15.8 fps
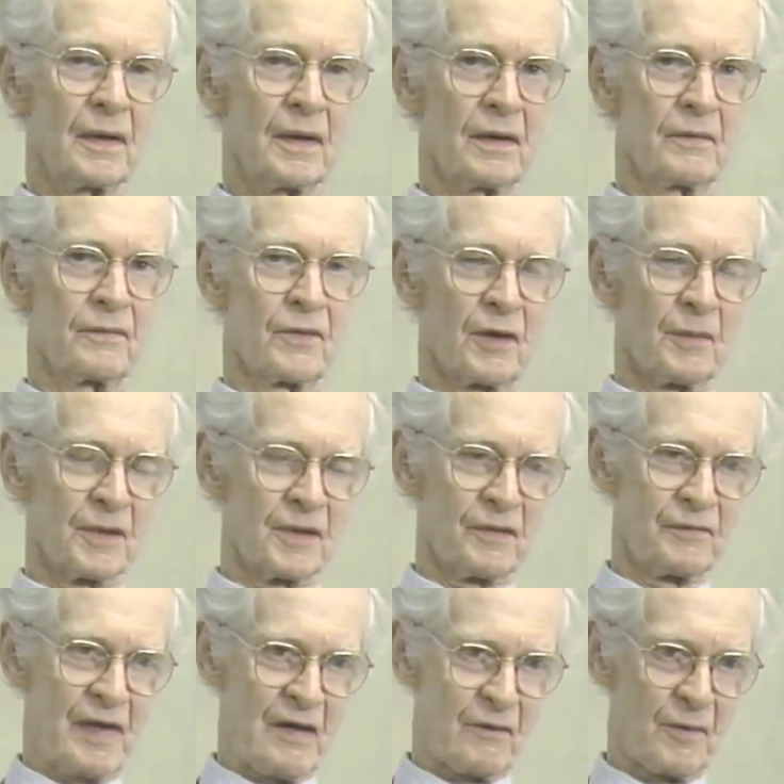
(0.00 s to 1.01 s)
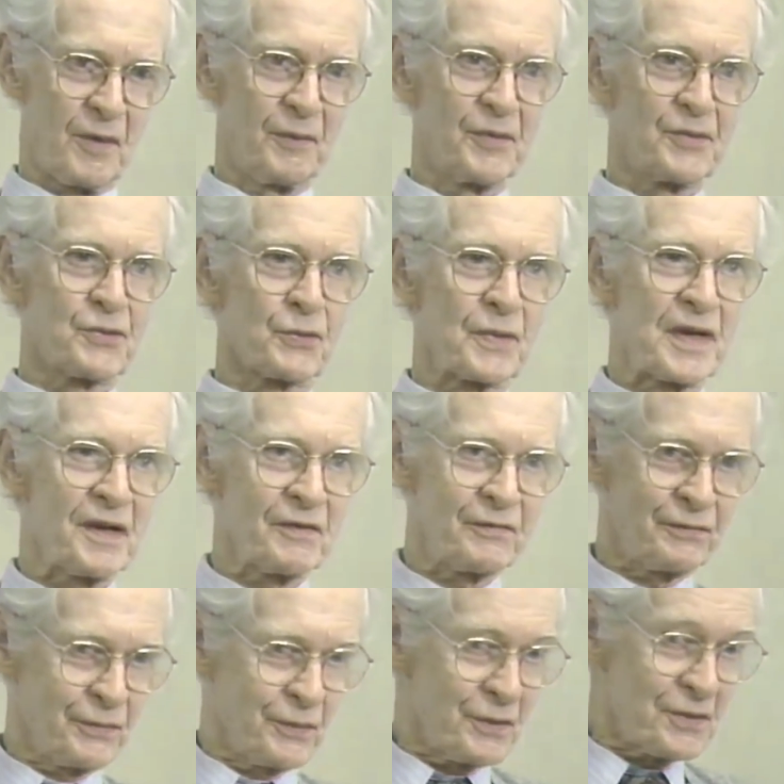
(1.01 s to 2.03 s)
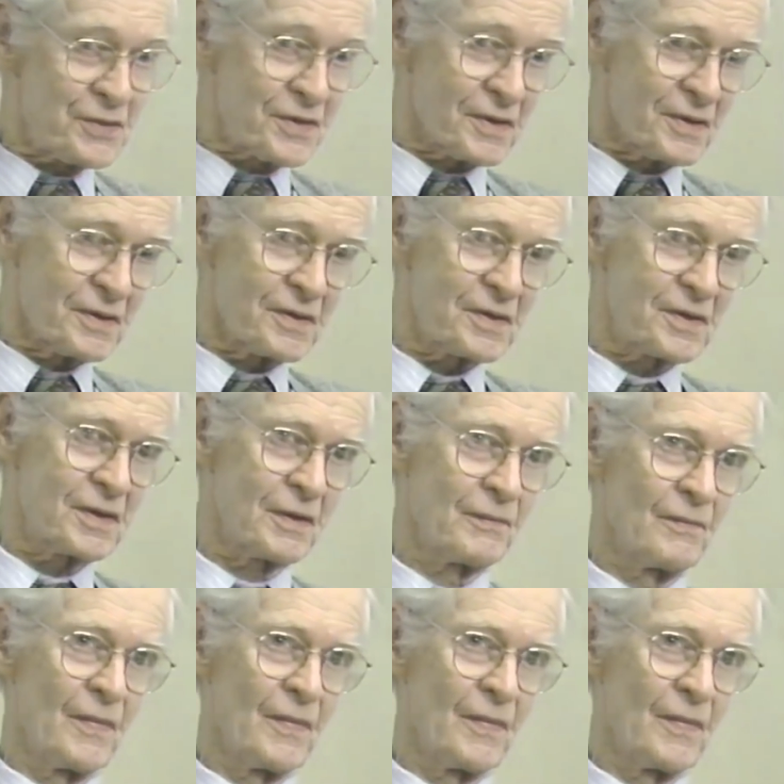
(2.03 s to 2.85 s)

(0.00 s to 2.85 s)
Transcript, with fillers: a verbal environment which reinforces